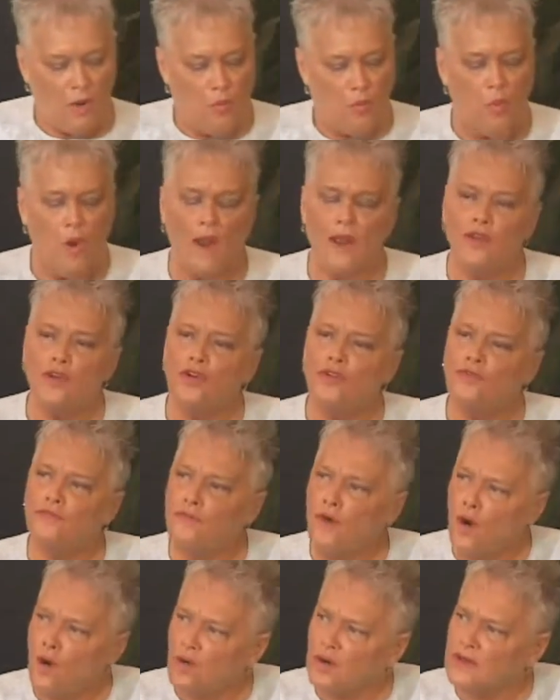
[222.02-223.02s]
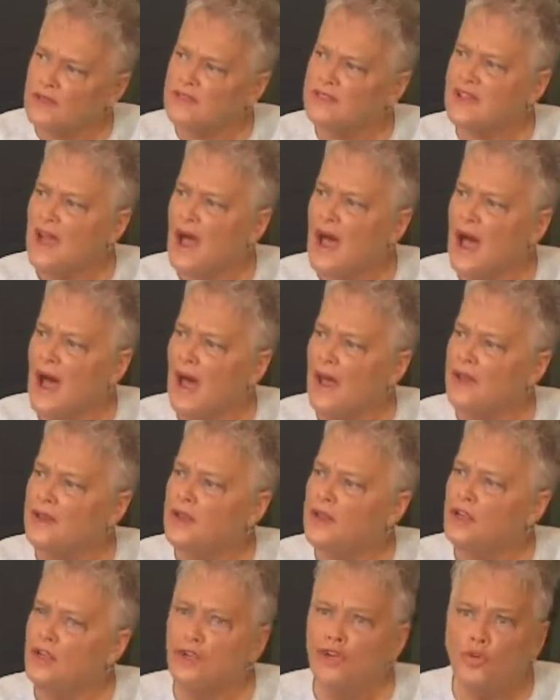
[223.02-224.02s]
What you focus
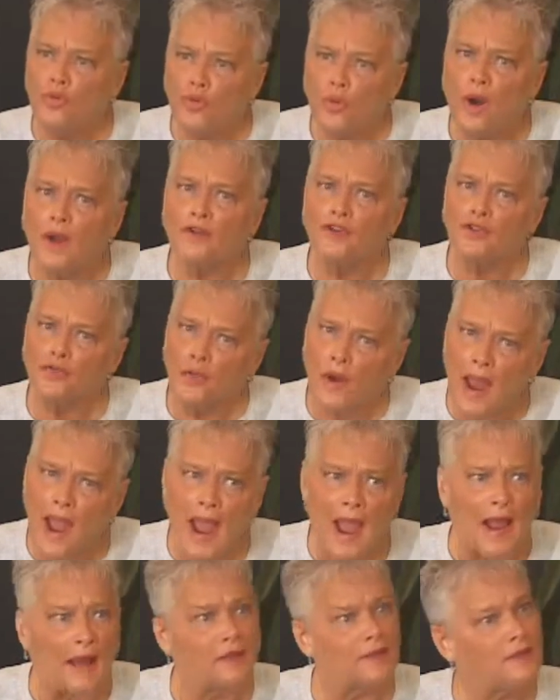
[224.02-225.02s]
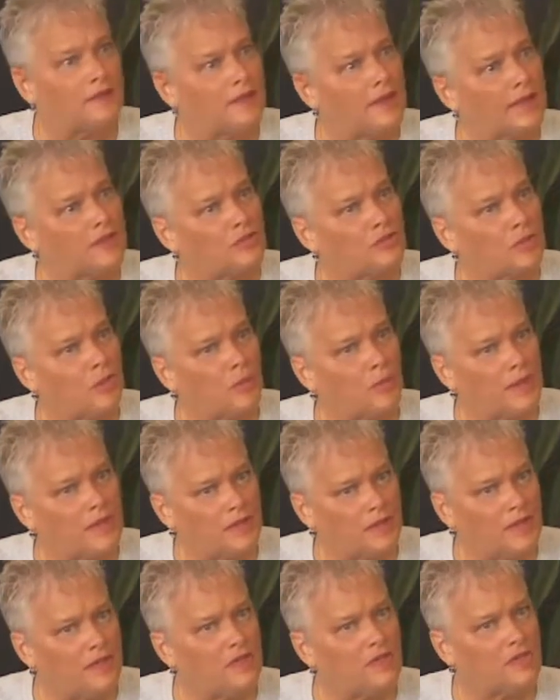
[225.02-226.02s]
on, you attract. That's what we
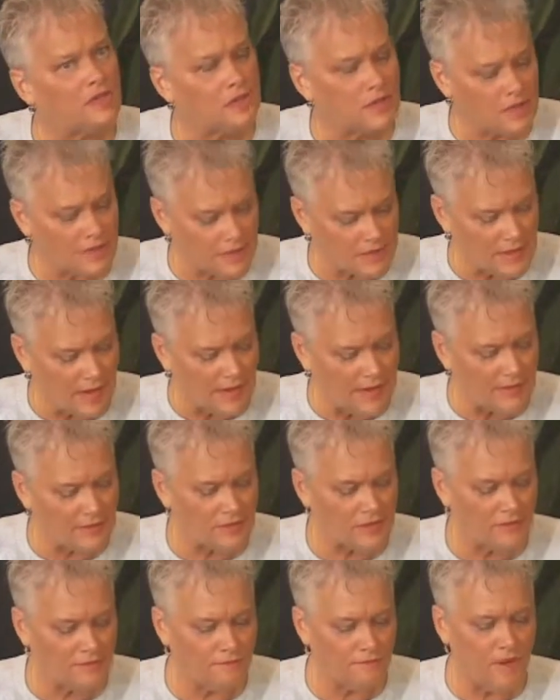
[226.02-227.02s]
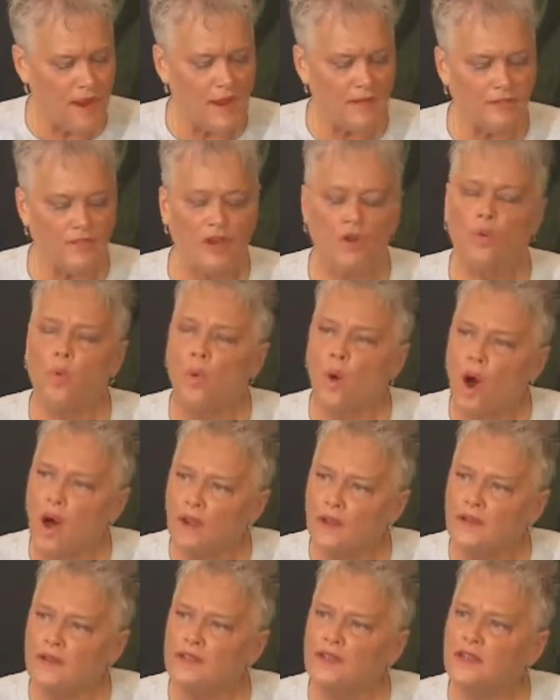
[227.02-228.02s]
teach in the Science of Mind. The
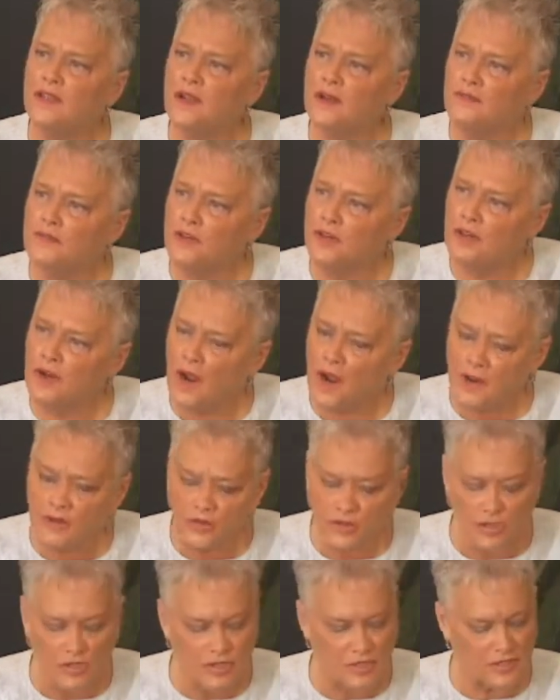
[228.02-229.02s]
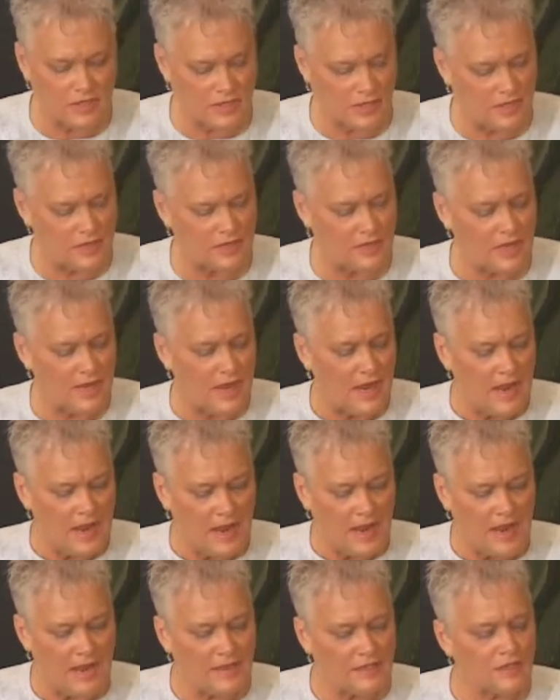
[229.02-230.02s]
quality of your consciousness
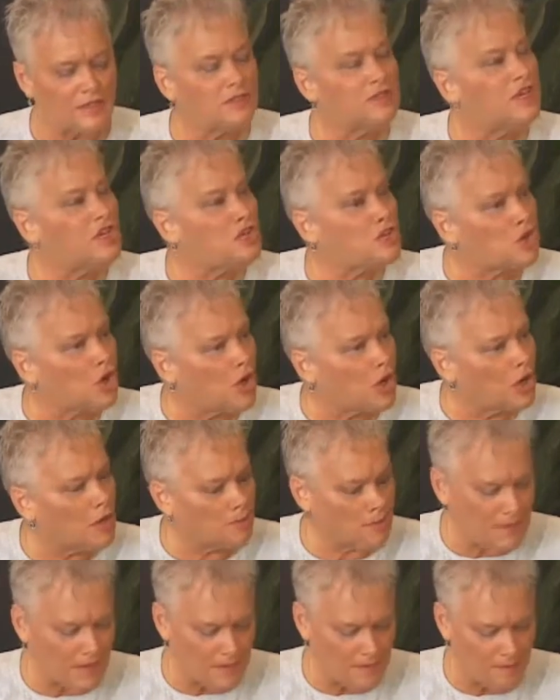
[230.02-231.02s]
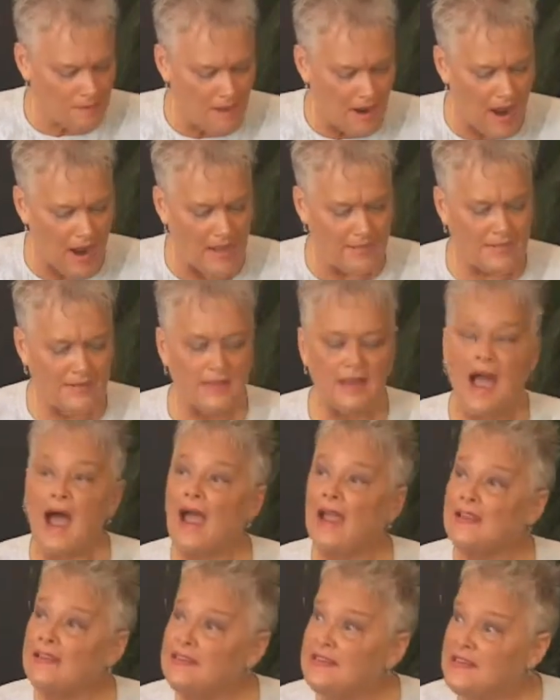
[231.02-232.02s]
is determined by the
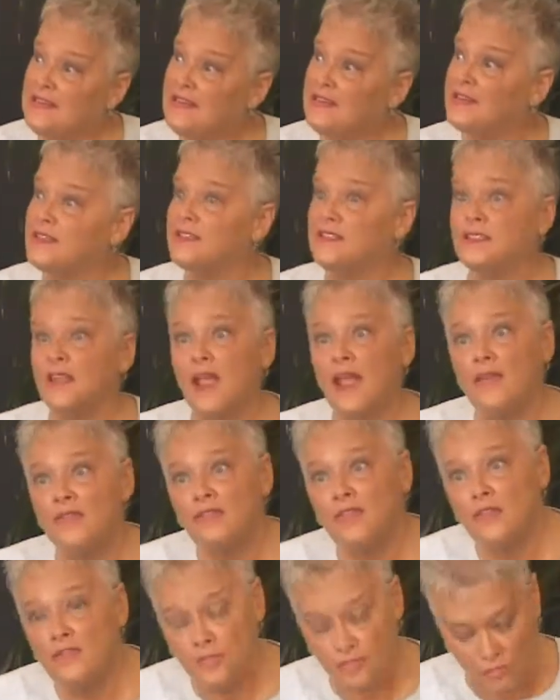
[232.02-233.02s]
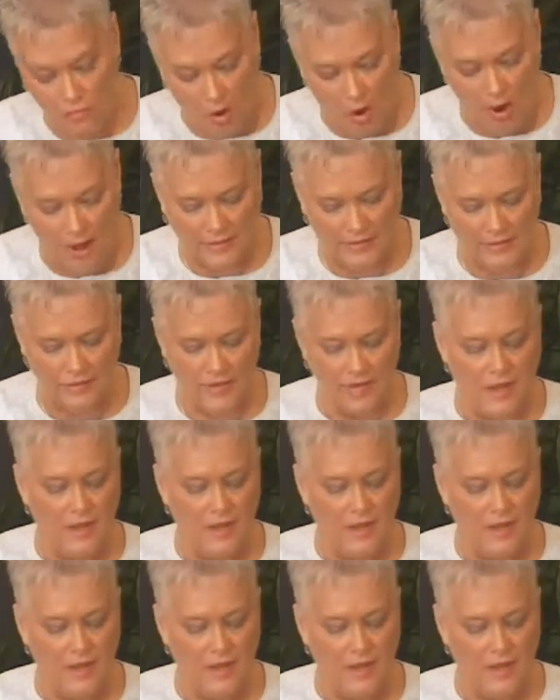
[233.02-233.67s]
ideas and the thoughts